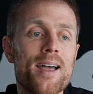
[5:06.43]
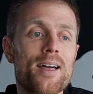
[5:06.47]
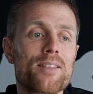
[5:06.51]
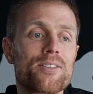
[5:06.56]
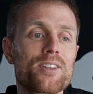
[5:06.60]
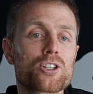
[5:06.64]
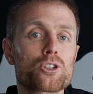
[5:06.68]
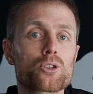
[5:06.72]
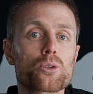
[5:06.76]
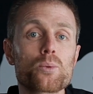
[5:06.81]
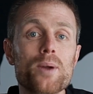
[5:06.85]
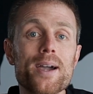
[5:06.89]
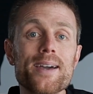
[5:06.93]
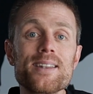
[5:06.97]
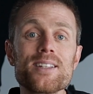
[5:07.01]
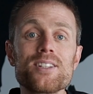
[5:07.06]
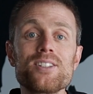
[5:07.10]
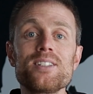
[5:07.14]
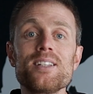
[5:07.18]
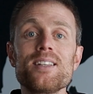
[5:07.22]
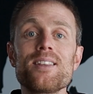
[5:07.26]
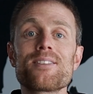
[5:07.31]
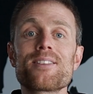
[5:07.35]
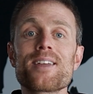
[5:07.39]
The
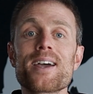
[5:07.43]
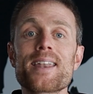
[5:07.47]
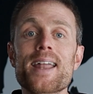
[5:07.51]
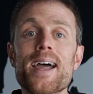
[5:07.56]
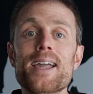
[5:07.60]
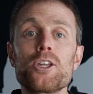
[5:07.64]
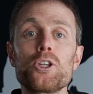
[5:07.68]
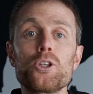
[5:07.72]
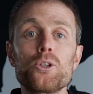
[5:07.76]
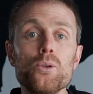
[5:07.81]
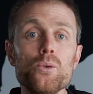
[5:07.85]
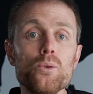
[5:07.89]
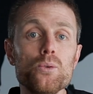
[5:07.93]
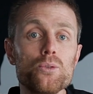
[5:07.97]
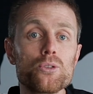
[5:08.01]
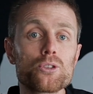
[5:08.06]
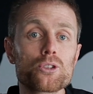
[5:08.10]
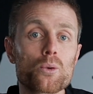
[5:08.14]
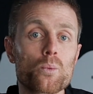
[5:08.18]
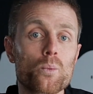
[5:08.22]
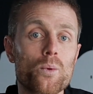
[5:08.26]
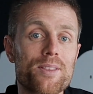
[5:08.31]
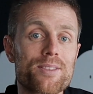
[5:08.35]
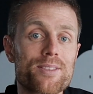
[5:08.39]
strategy that I
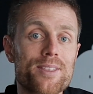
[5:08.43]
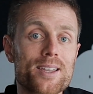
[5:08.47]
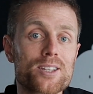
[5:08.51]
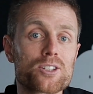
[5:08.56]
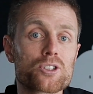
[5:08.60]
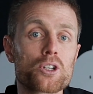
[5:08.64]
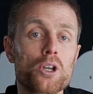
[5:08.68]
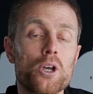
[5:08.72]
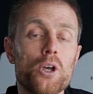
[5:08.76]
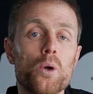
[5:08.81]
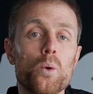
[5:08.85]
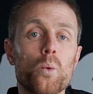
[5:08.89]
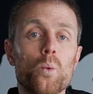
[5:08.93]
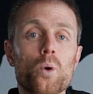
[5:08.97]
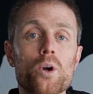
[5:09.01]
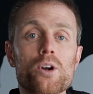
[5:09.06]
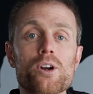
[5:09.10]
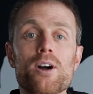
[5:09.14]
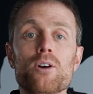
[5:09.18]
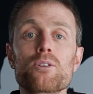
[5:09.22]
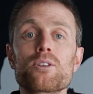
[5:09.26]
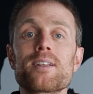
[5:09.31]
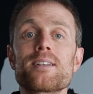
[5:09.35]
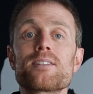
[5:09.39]
use with this
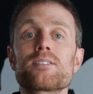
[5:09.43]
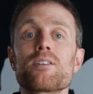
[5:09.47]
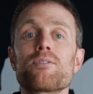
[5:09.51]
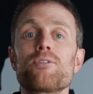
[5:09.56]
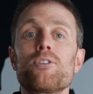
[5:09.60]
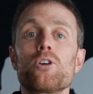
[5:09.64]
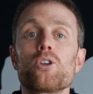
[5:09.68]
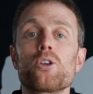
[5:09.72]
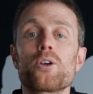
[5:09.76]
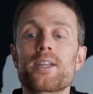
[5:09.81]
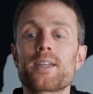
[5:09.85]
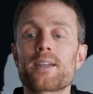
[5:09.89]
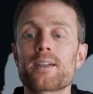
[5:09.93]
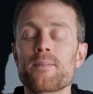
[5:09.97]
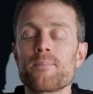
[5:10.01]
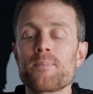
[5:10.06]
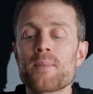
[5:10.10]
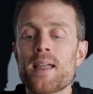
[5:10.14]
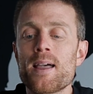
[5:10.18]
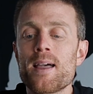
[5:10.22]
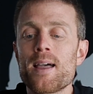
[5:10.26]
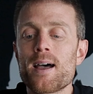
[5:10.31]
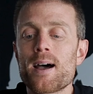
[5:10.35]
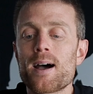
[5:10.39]
workout is the following.
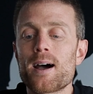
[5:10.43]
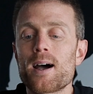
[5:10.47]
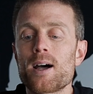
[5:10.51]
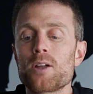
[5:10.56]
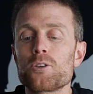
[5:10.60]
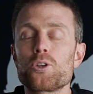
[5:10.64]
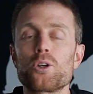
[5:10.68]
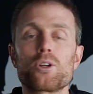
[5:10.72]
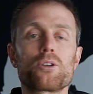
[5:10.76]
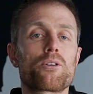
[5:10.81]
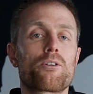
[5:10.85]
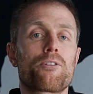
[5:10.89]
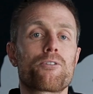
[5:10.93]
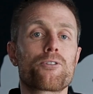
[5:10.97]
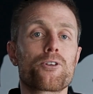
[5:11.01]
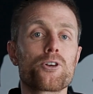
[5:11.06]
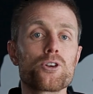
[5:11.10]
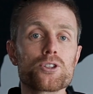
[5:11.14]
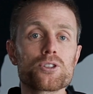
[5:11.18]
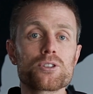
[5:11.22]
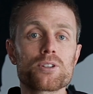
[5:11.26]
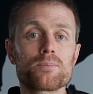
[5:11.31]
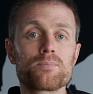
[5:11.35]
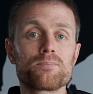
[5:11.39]
During your
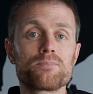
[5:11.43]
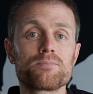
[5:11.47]
first